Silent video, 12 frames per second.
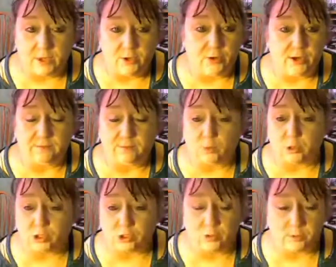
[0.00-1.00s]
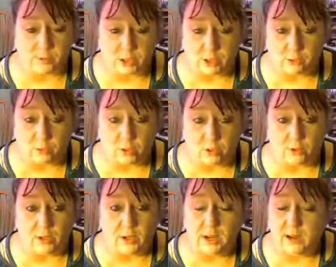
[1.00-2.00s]
You can have the worst description in the
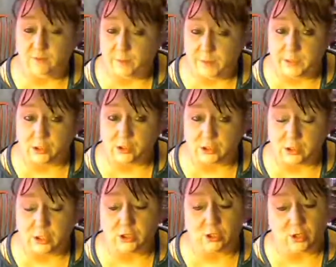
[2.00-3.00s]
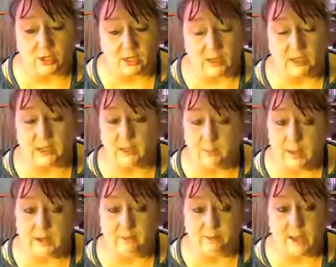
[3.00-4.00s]
world. If your picture looks good, they're going to click it, and they
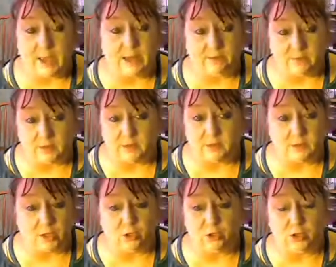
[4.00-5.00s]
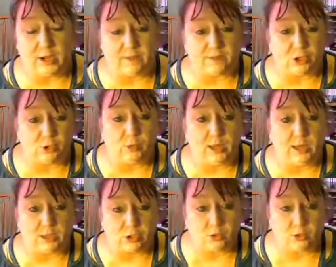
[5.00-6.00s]
might even buy it, even though you could have a
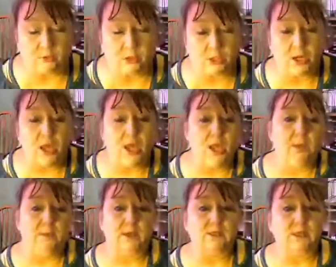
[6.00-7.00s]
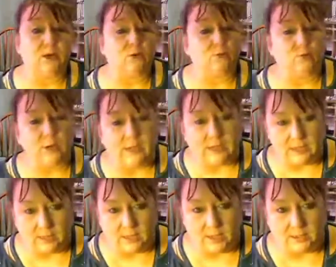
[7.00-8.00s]
2-line description, because they don't read
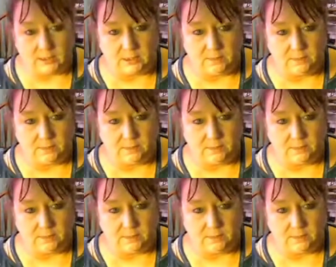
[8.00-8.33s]
a lot.